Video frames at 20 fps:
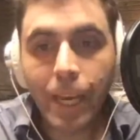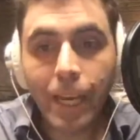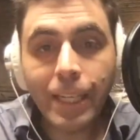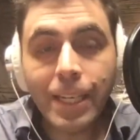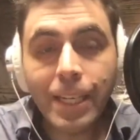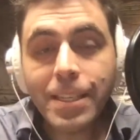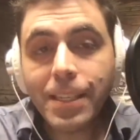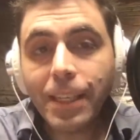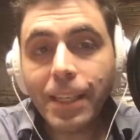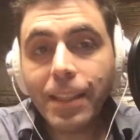and
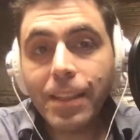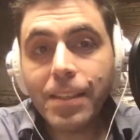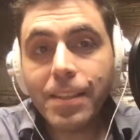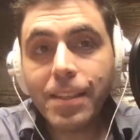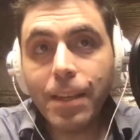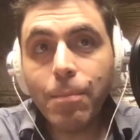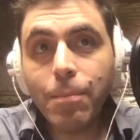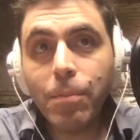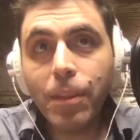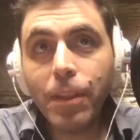it's like the
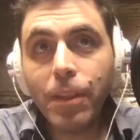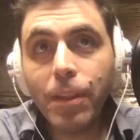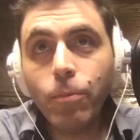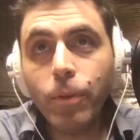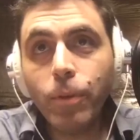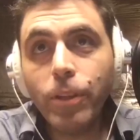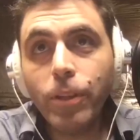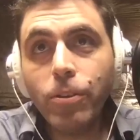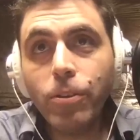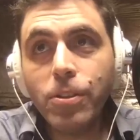same thing
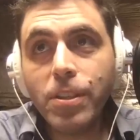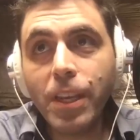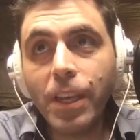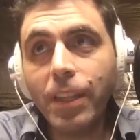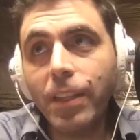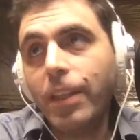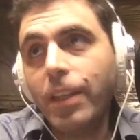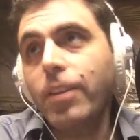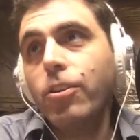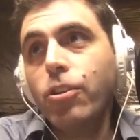when you
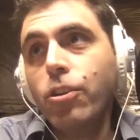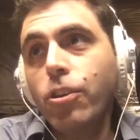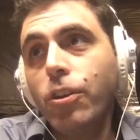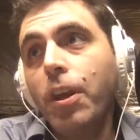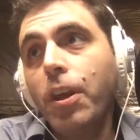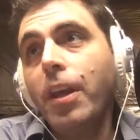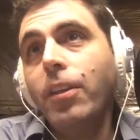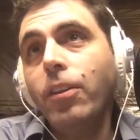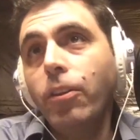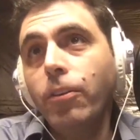say like, should
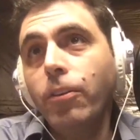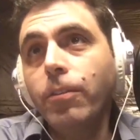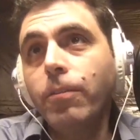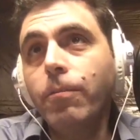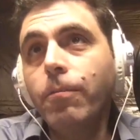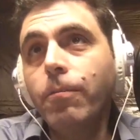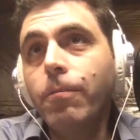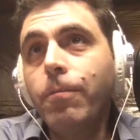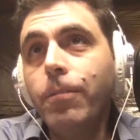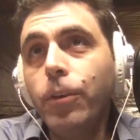I
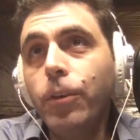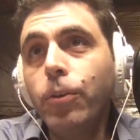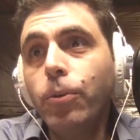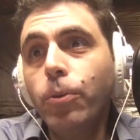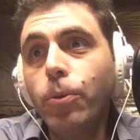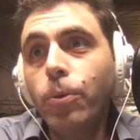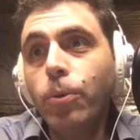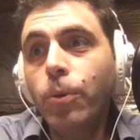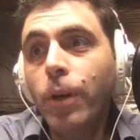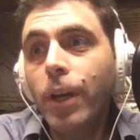learn
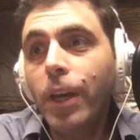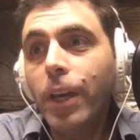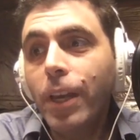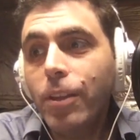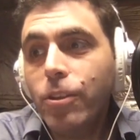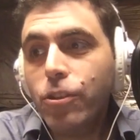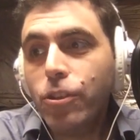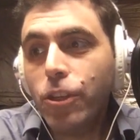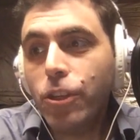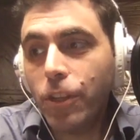Vue,
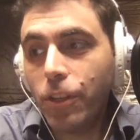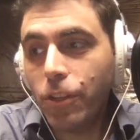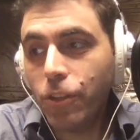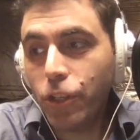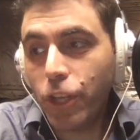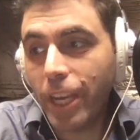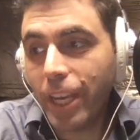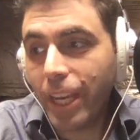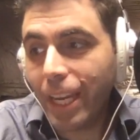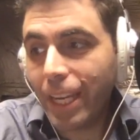
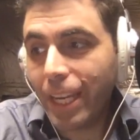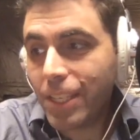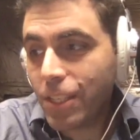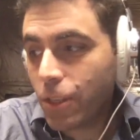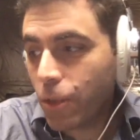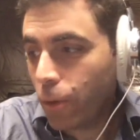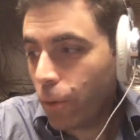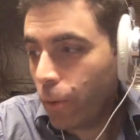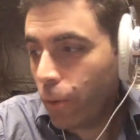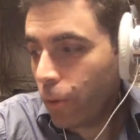
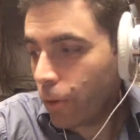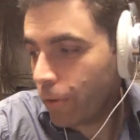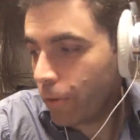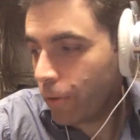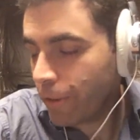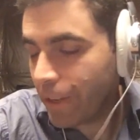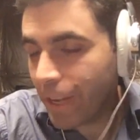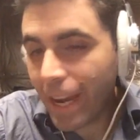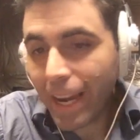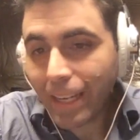JS, or
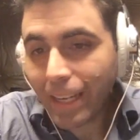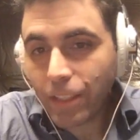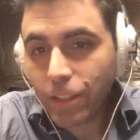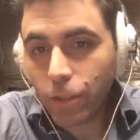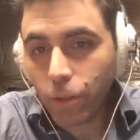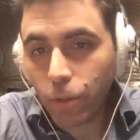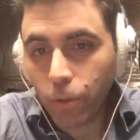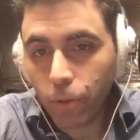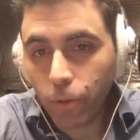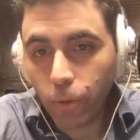React,
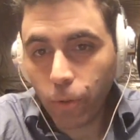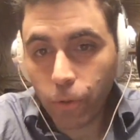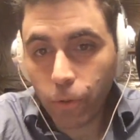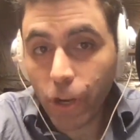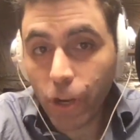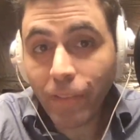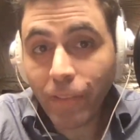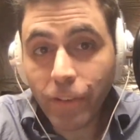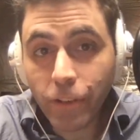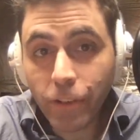or
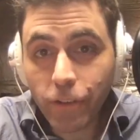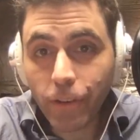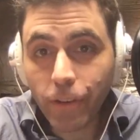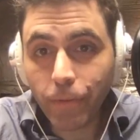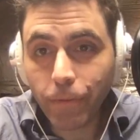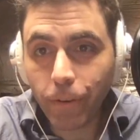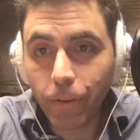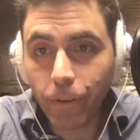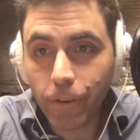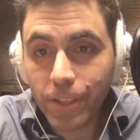JavaScript
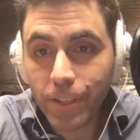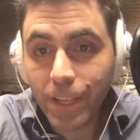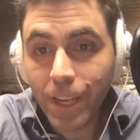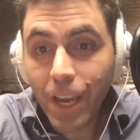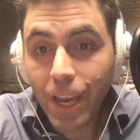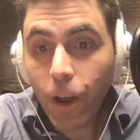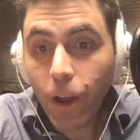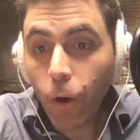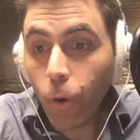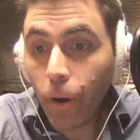first,
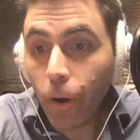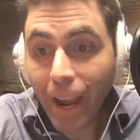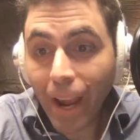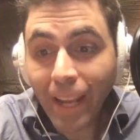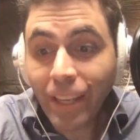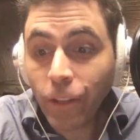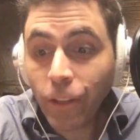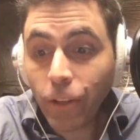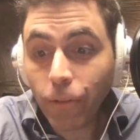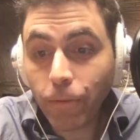or
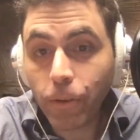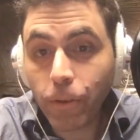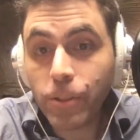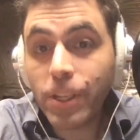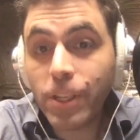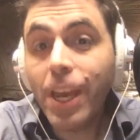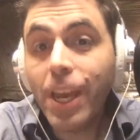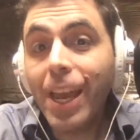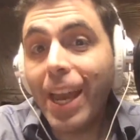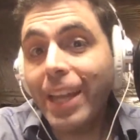Angular first?
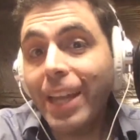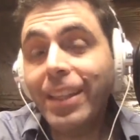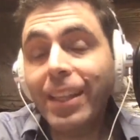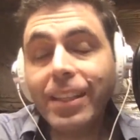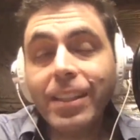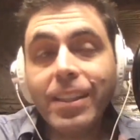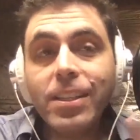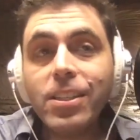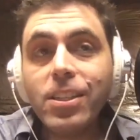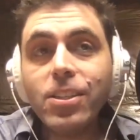And
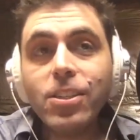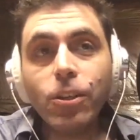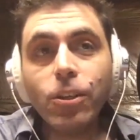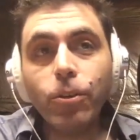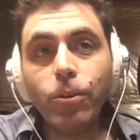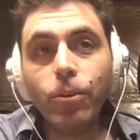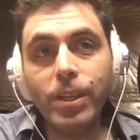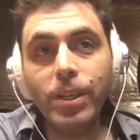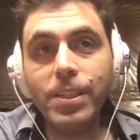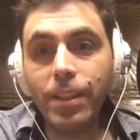like this is a
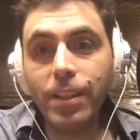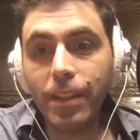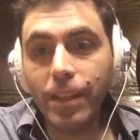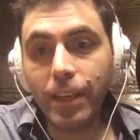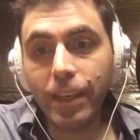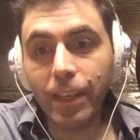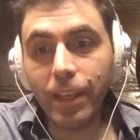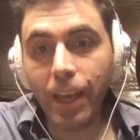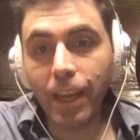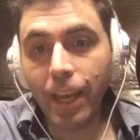crazy
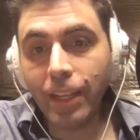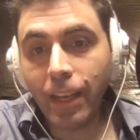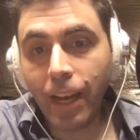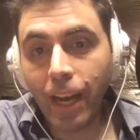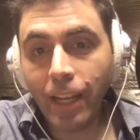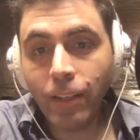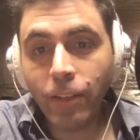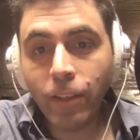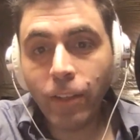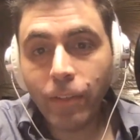thing, and
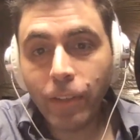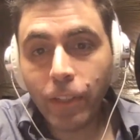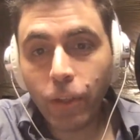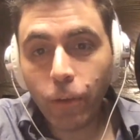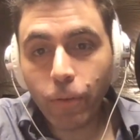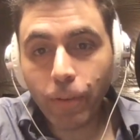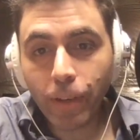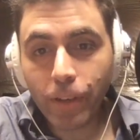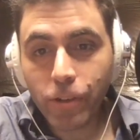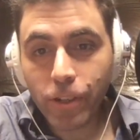I don't even know
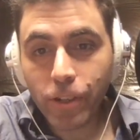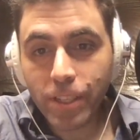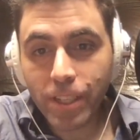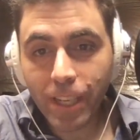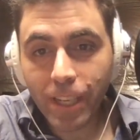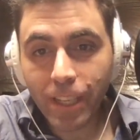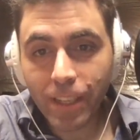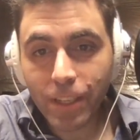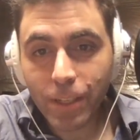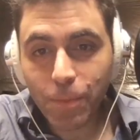if I should
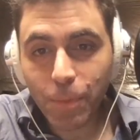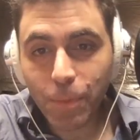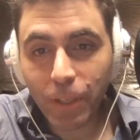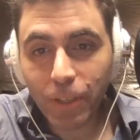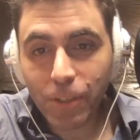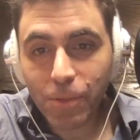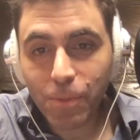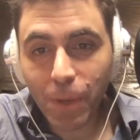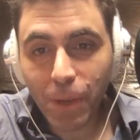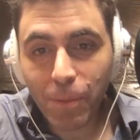say this
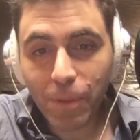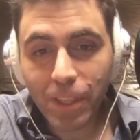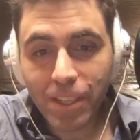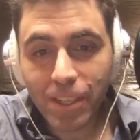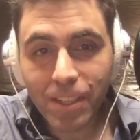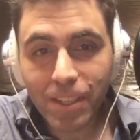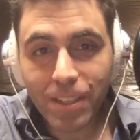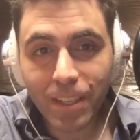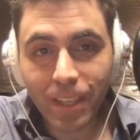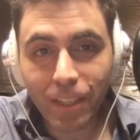because maybe this
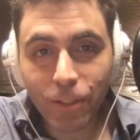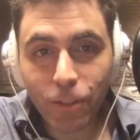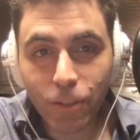is like